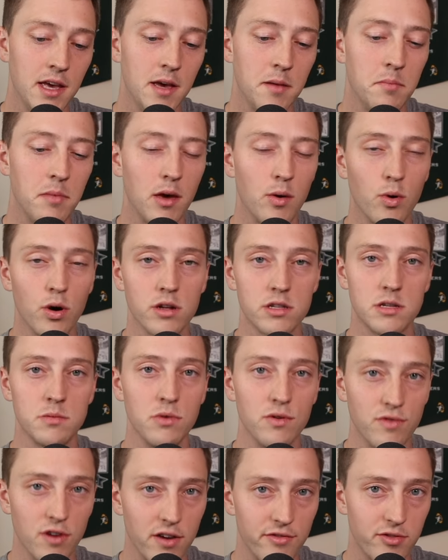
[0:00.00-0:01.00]
may want to
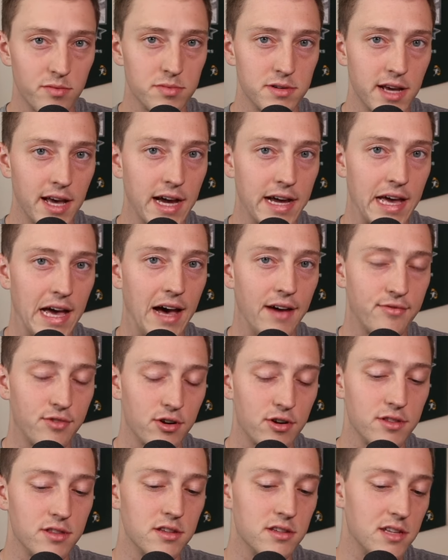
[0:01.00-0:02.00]
move on from Dak
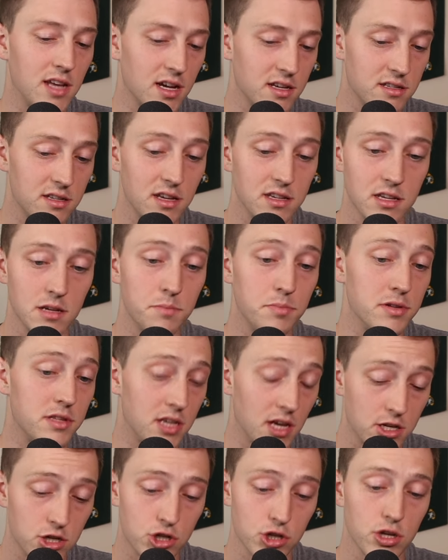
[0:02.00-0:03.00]
after this next season,
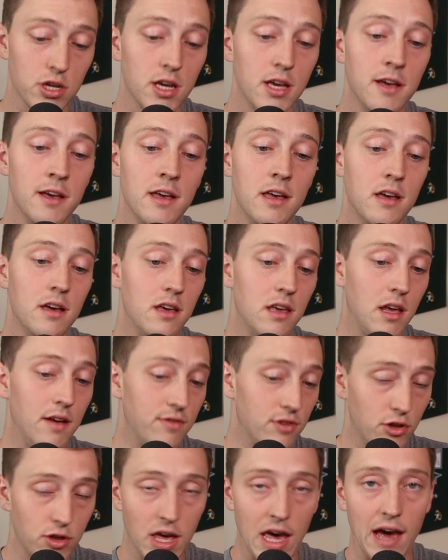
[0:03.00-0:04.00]
potentially,
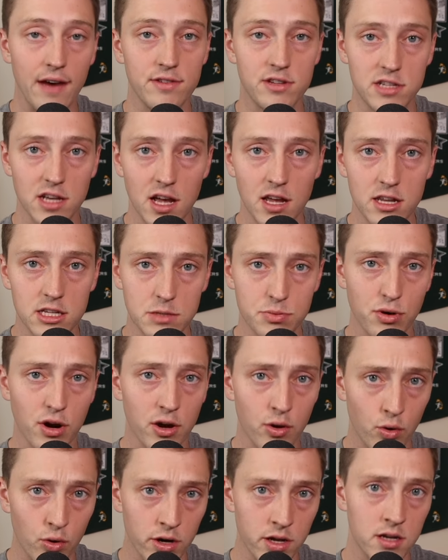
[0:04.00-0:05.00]
even though they have said it's a
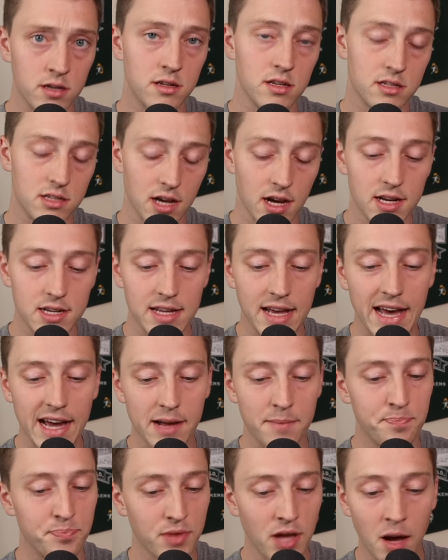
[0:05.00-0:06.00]
priority to sign
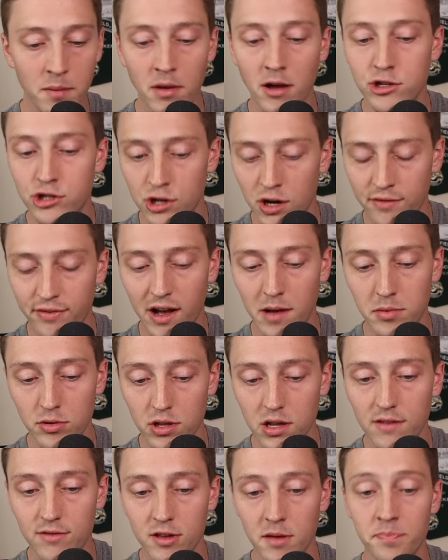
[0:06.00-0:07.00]
Dak. I'm not sure if I
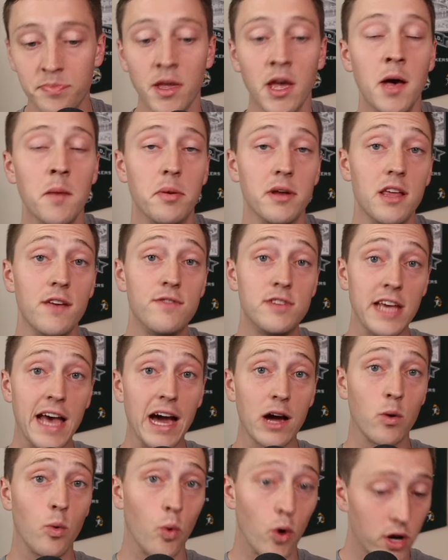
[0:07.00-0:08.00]
believe them. But if
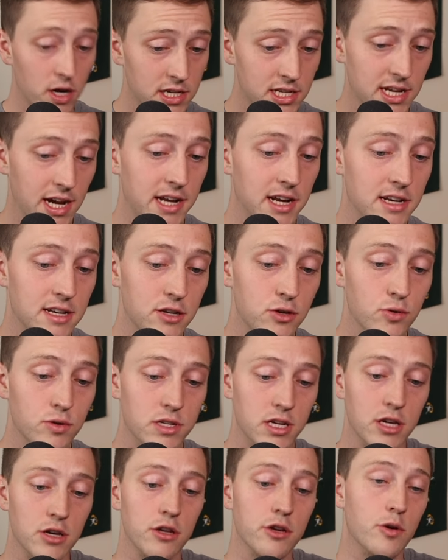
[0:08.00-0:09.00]
Dak were to sign a new
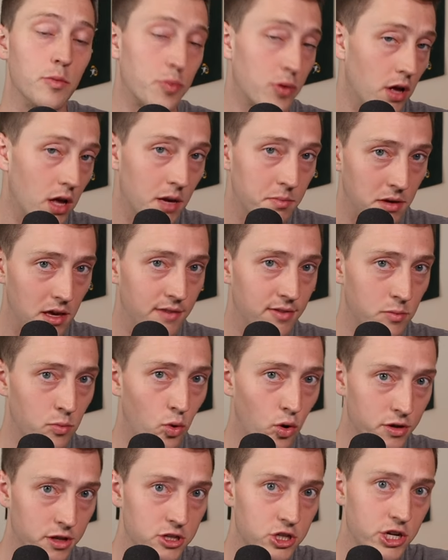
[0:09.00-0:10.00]
deal, it would probably be even
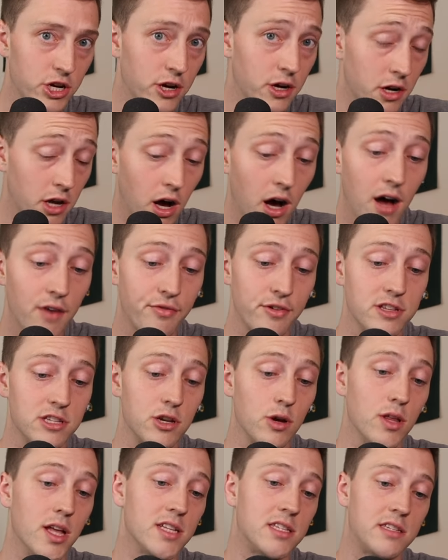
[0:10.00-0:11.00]
more than Jared Goff. And
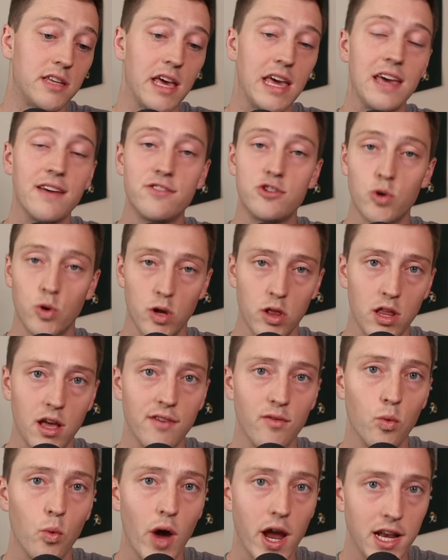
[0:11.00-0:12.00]
so let's say if Jordan
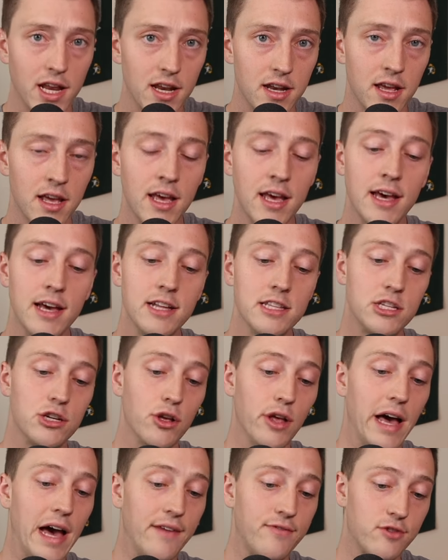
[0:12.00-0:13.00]
Love waited
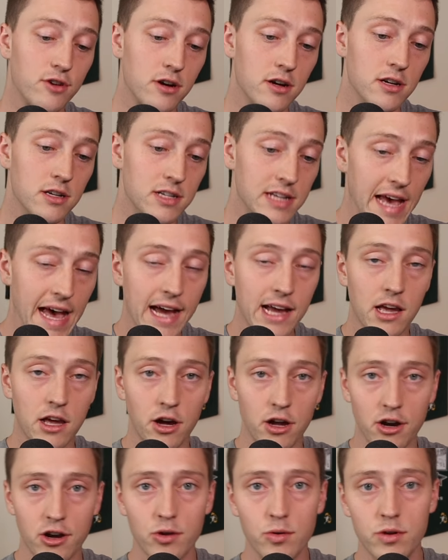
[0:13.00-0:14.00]
till after Dak
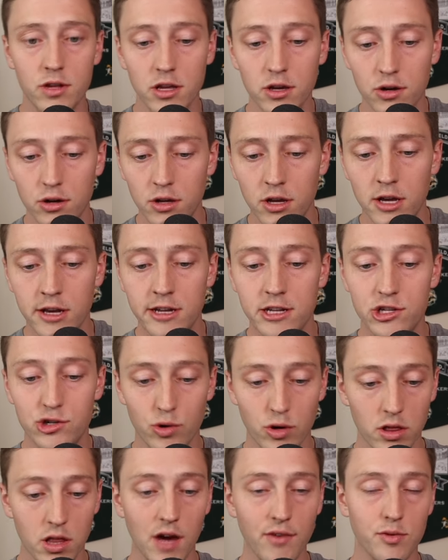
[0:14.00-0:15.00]
got a new deal,
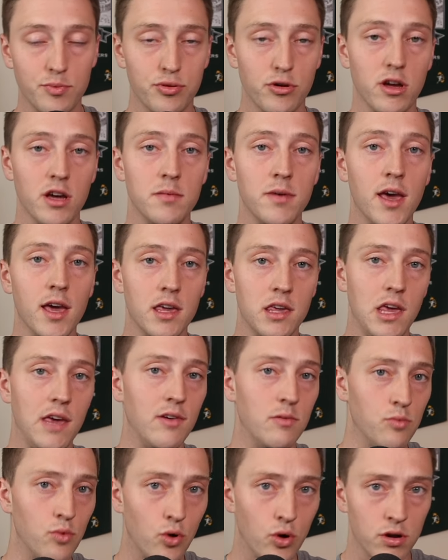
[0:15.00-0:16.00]
Jordan Love would probably make
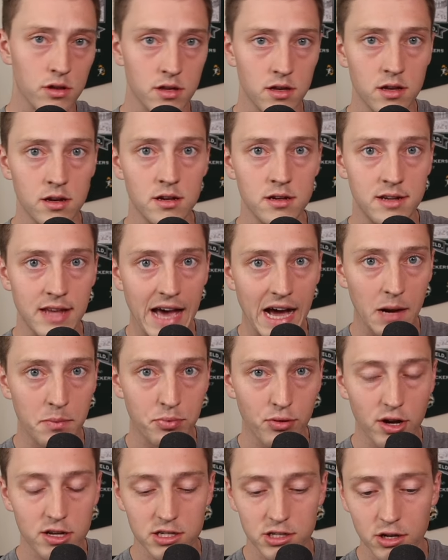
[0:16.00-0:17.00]
even more than Dak
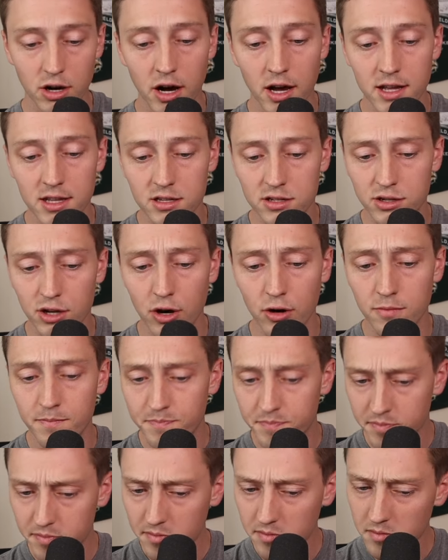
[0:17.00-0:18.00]
Prescott. And so
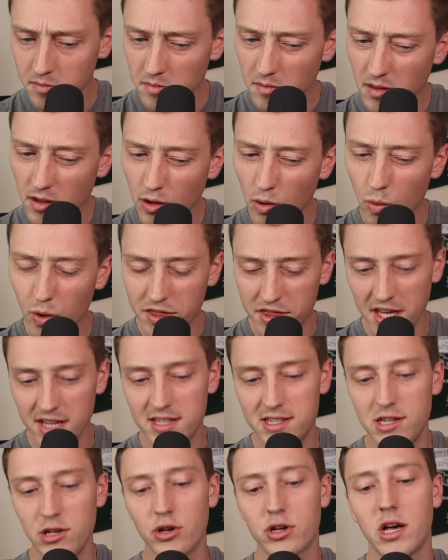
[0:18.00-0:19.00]
with
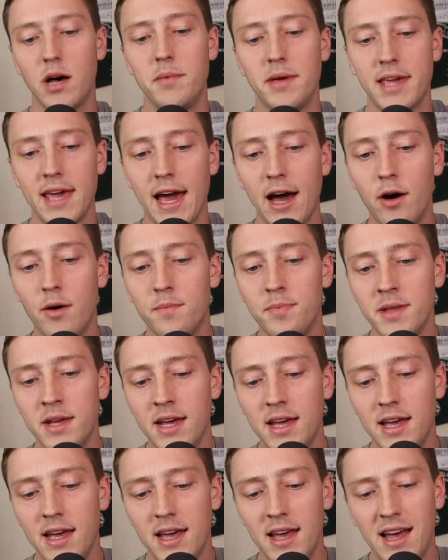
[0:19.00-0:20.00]
this deal coming out,
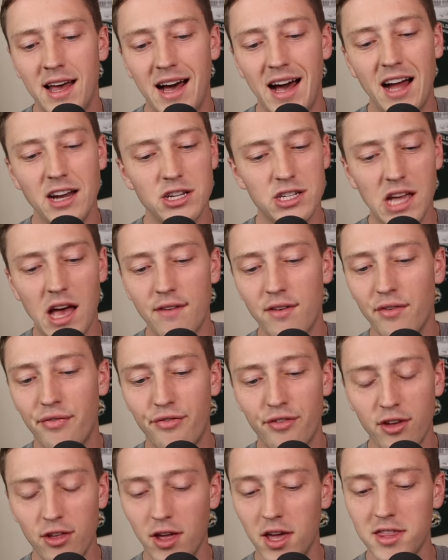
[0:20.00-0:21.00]
I just have a
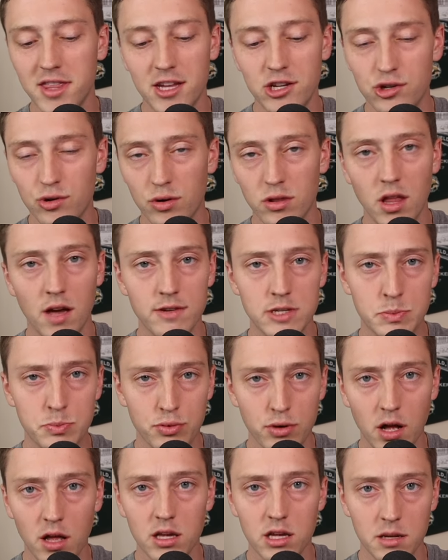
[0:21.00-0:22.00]
feeling that Jordan Love is
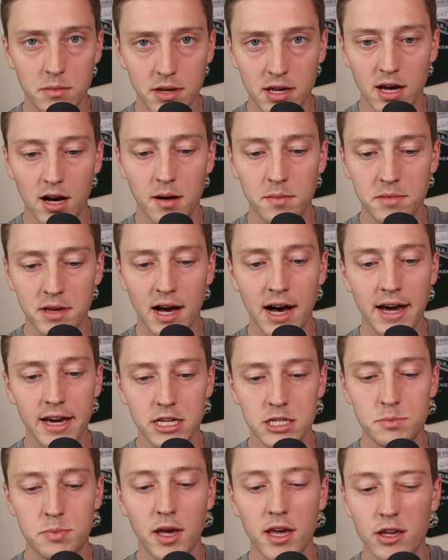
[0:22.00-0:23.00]
probably going to become the
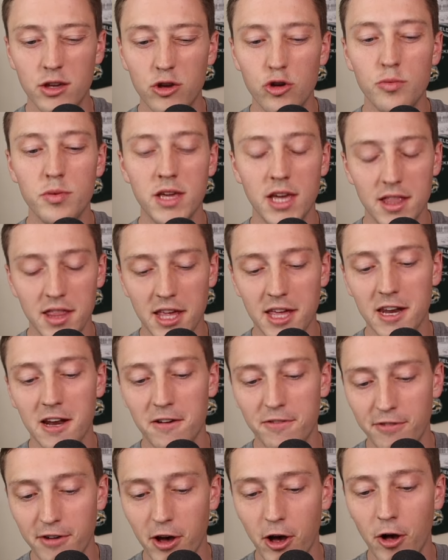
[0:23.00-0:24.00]
highest paid QB in the
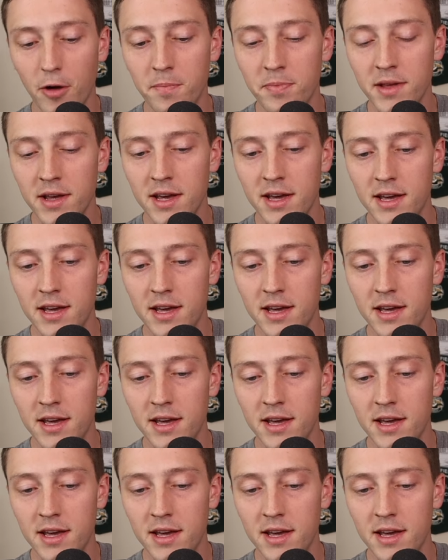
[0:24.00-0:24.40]
NFL.